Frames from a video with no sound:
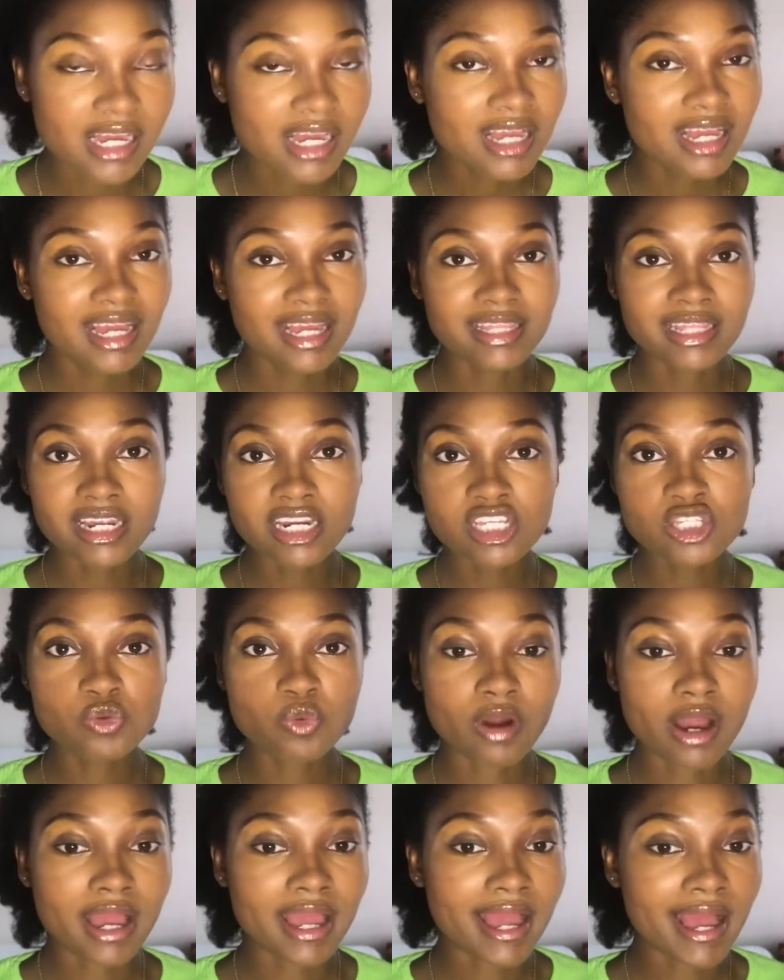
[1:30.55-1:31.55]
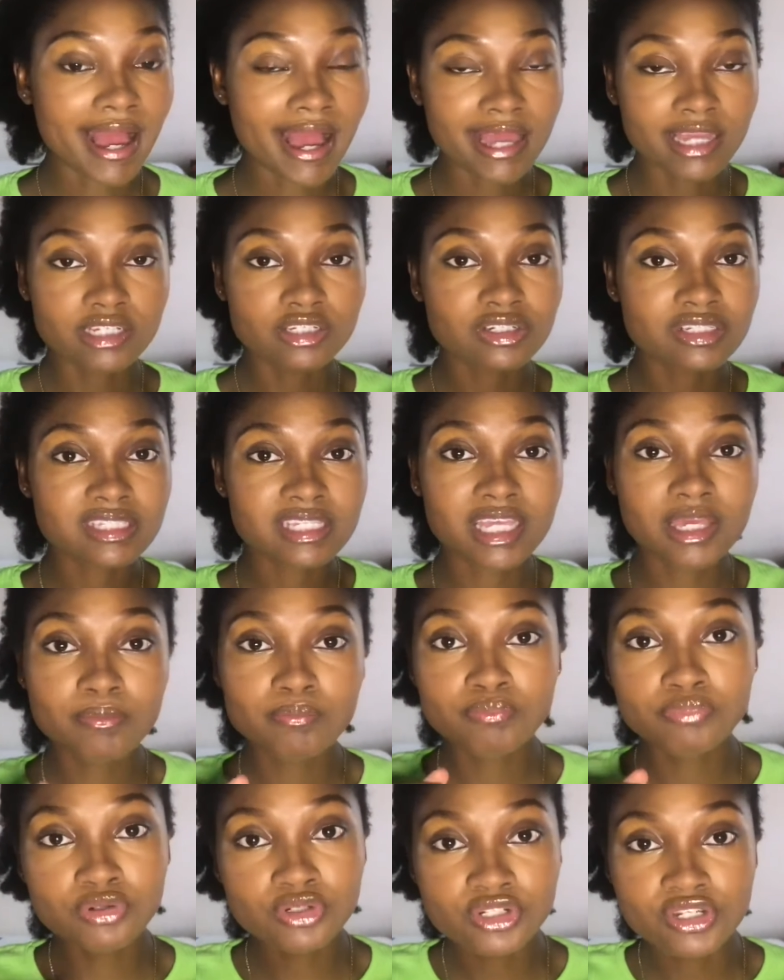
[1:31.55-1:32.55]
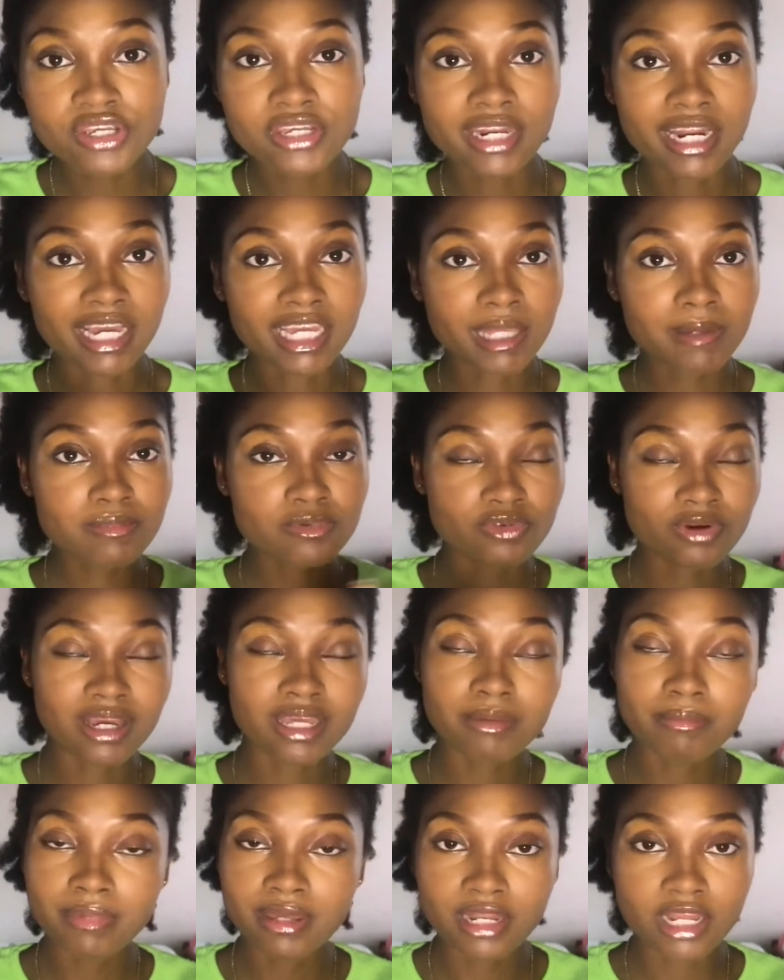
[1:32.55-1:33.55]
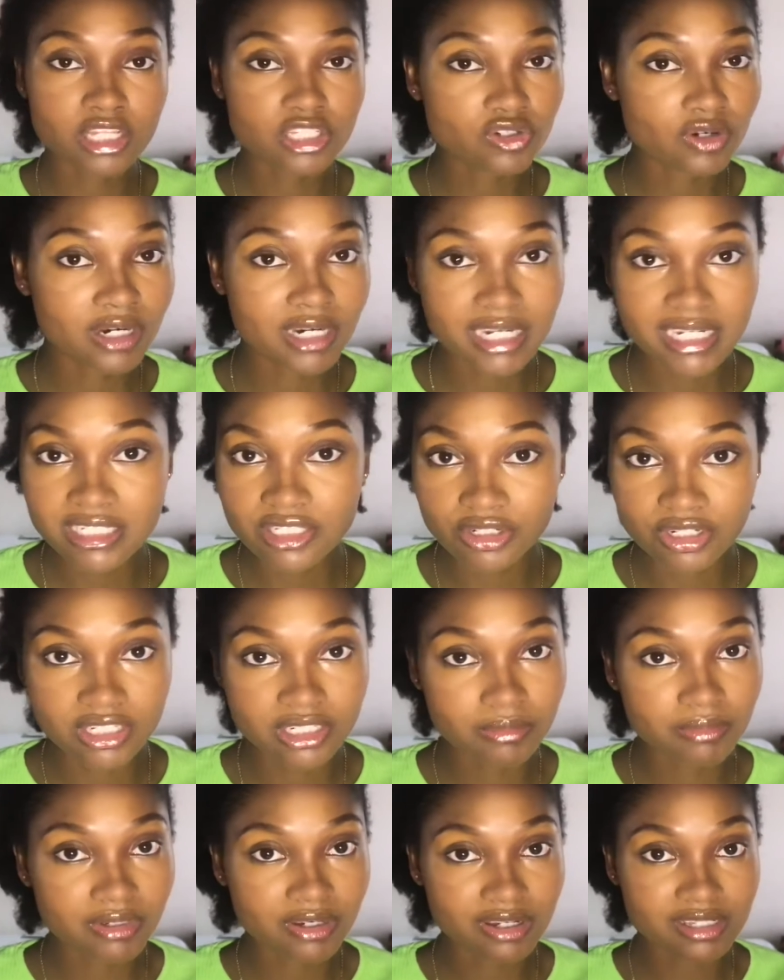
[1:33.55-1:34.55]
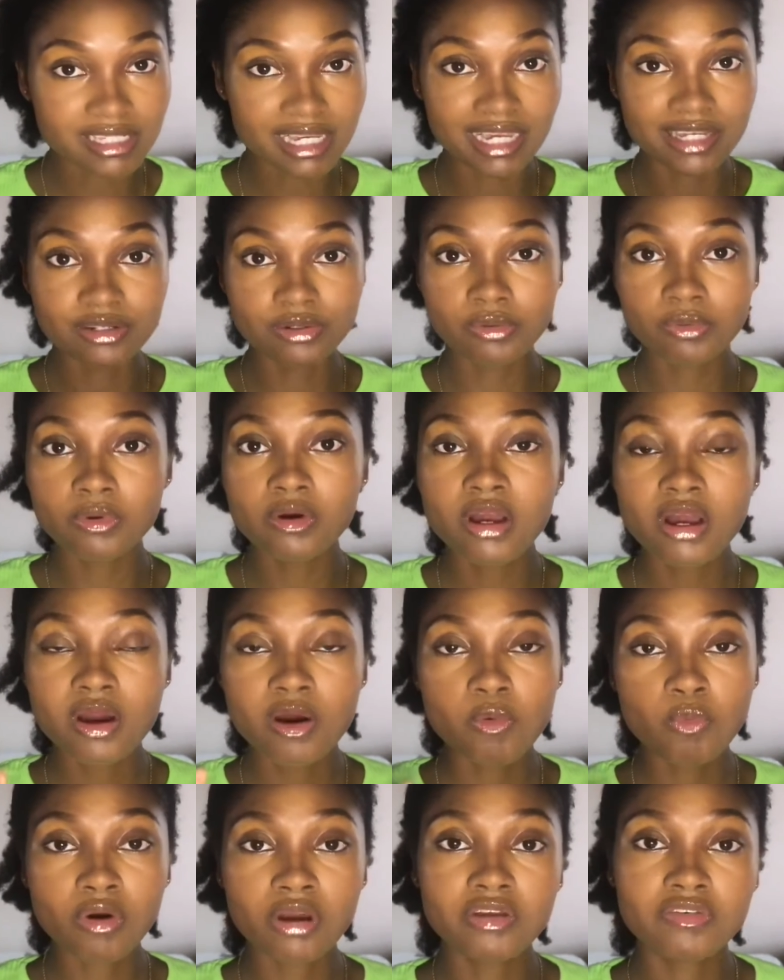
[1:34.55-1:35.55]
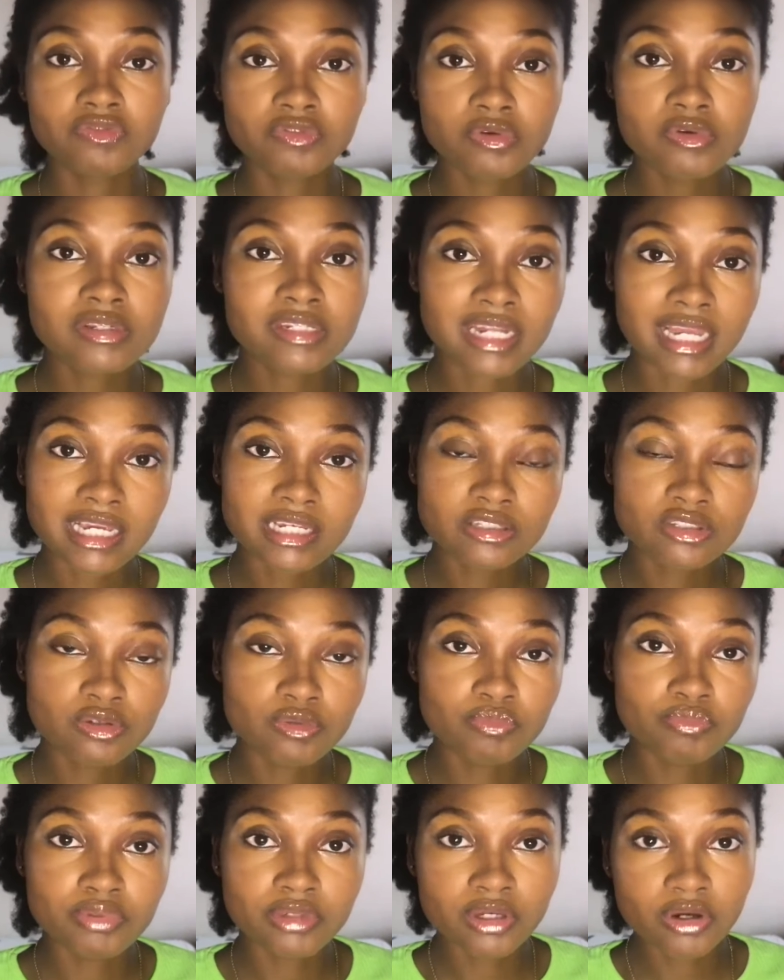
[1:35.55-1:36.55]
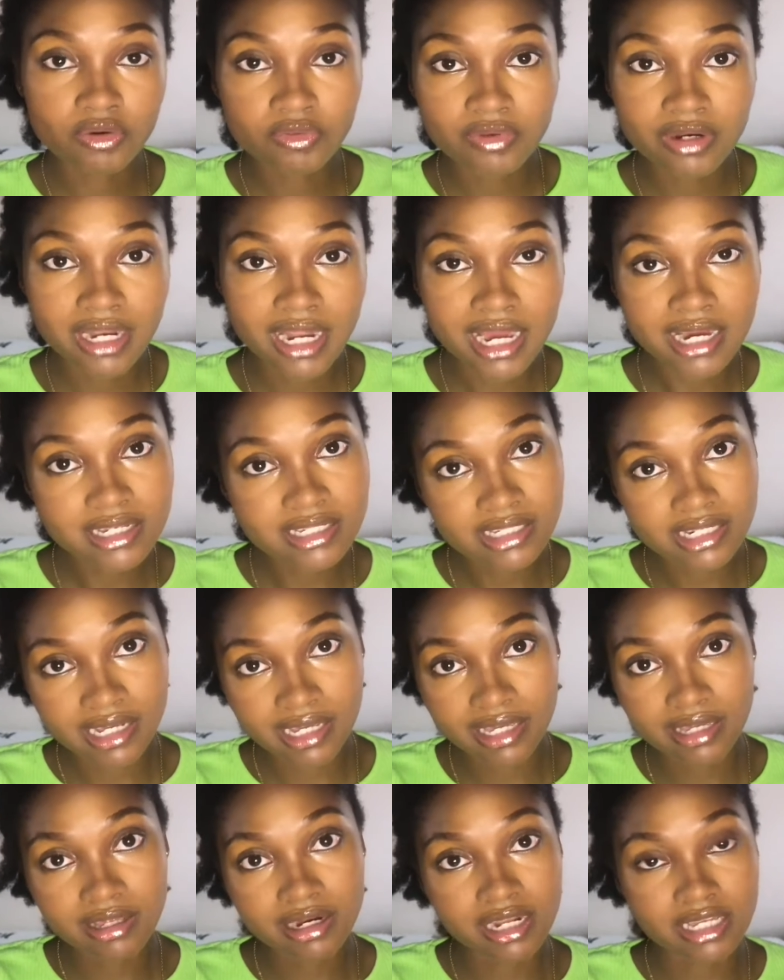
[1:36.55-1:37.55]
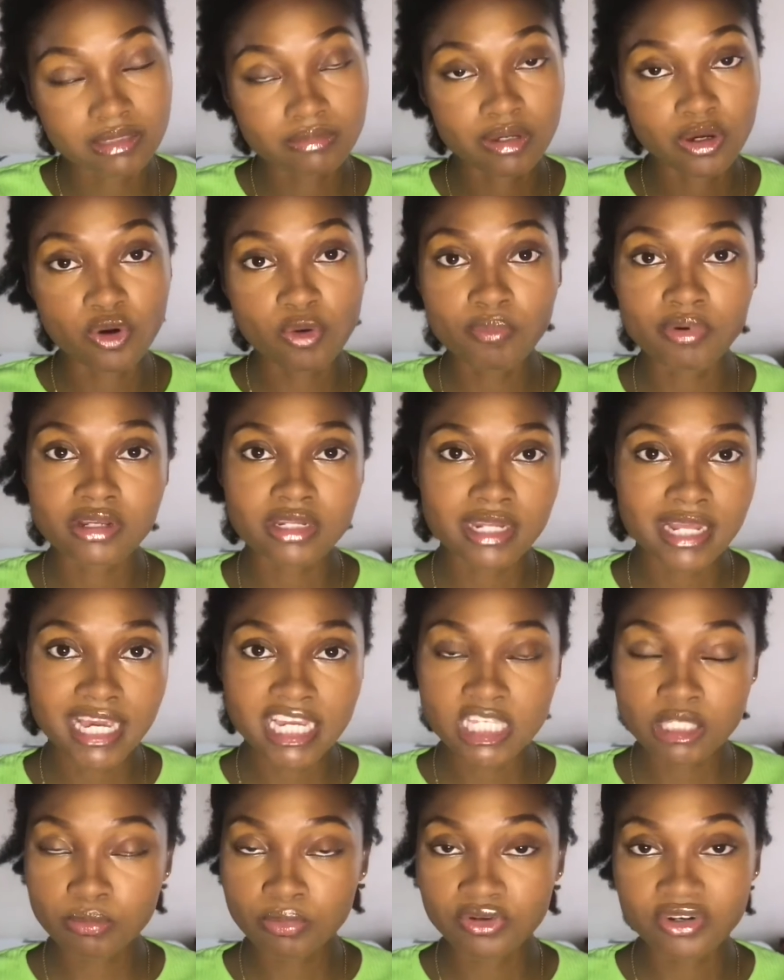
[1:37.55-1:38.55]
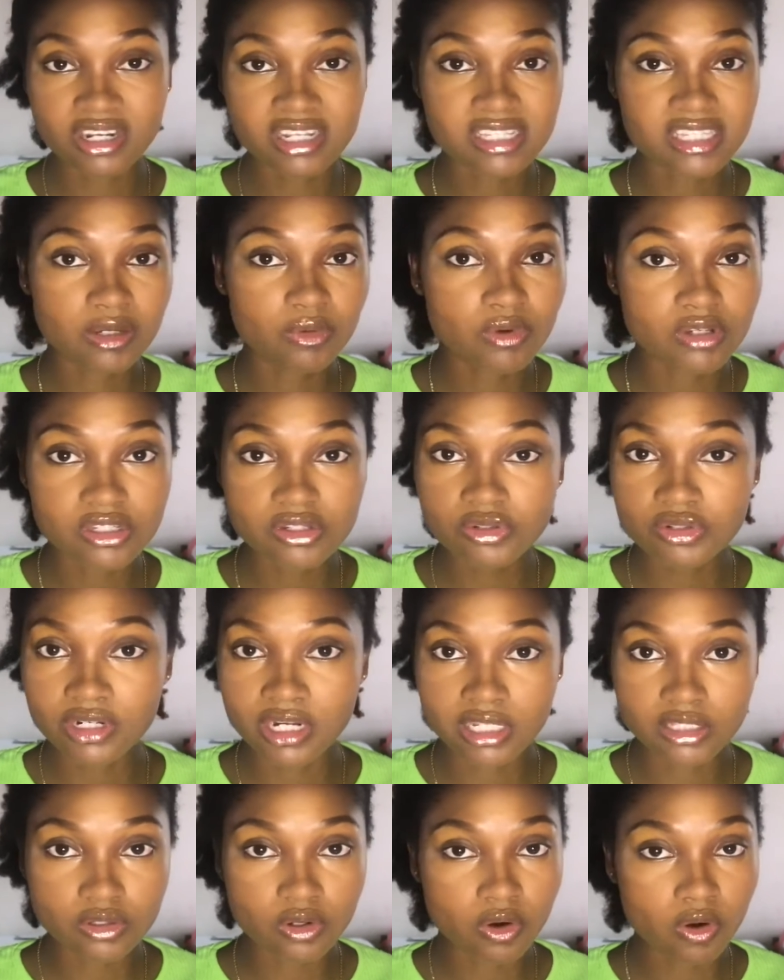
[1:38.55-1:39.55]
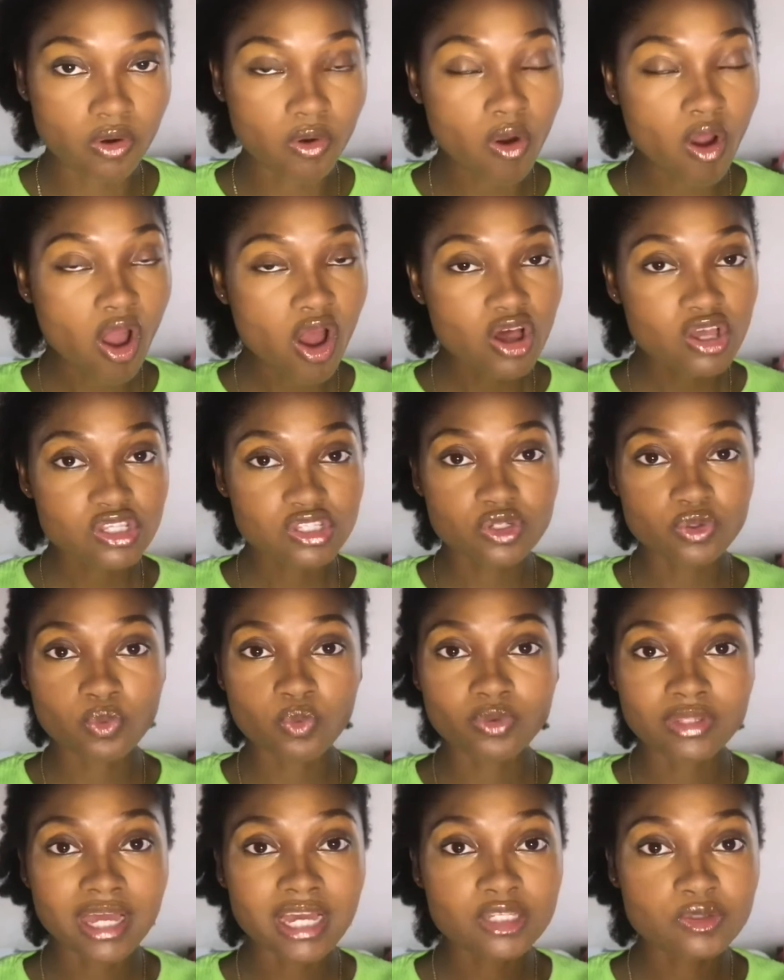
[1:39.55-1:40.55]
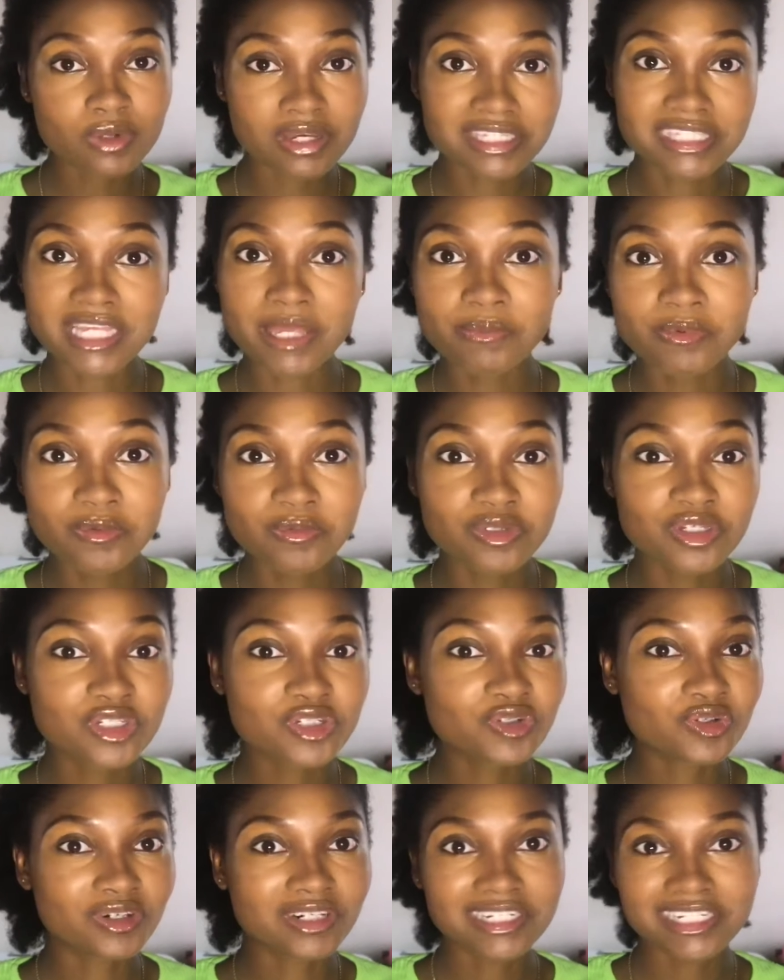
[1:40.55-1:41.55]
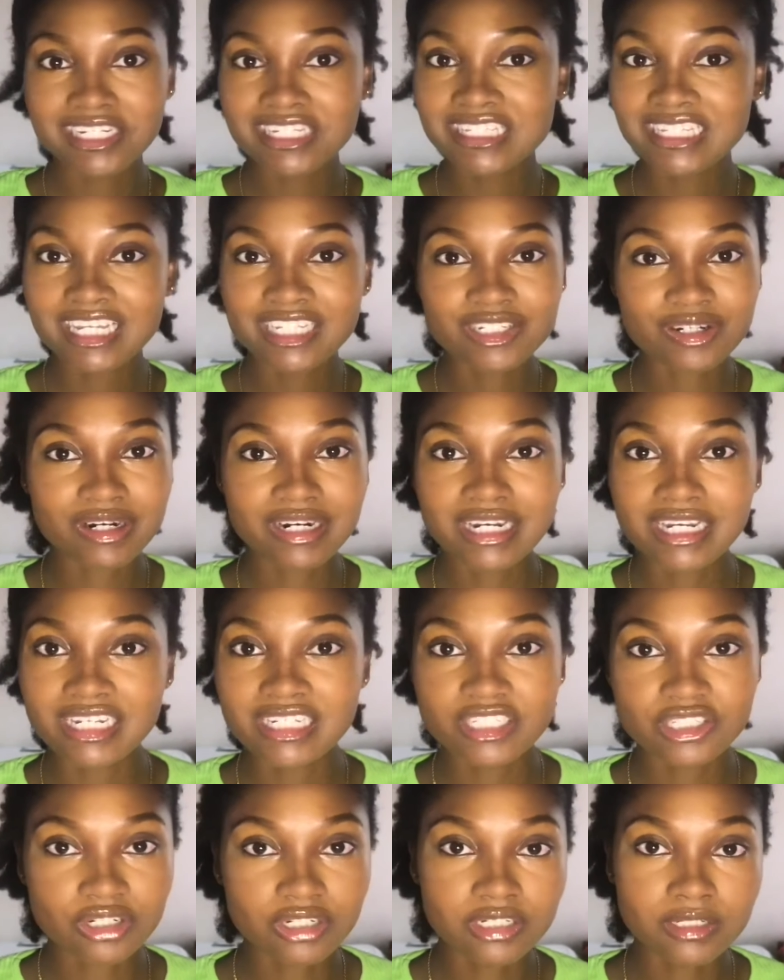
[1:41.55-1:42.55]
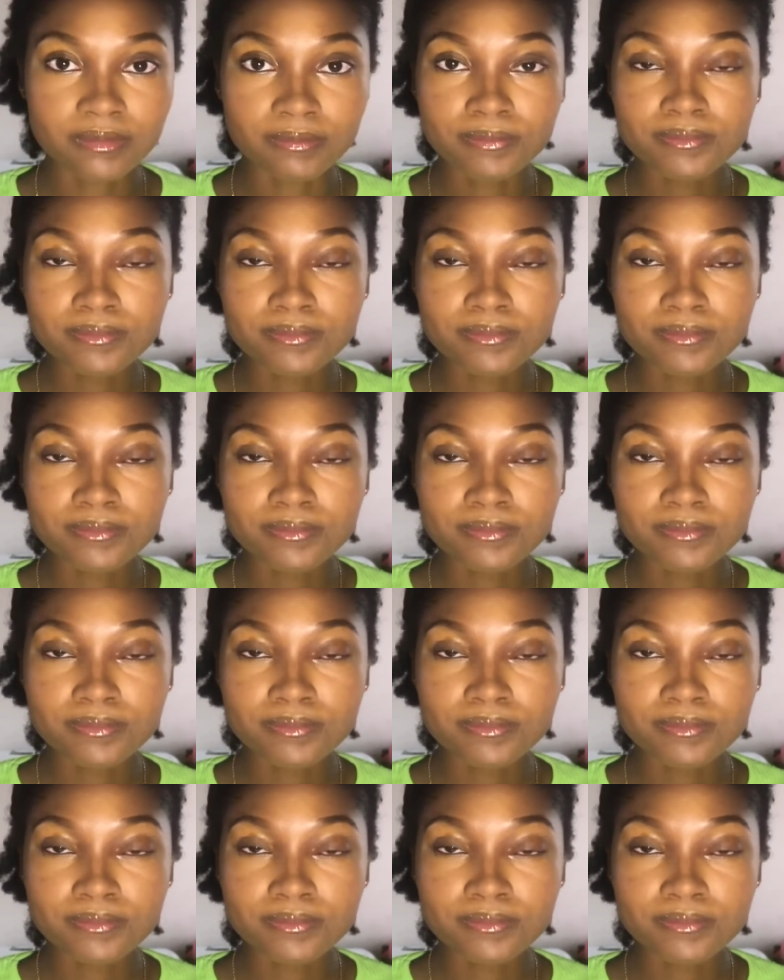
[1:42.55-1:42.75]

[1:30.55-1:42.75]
And that is why I just keep pushing and keep trying my natural hair journey, because I know what it feels like to be on relaxed hair. That's my own personal experience. It wasn't good at all. So that is what is keeping me strong in this natural hair journey.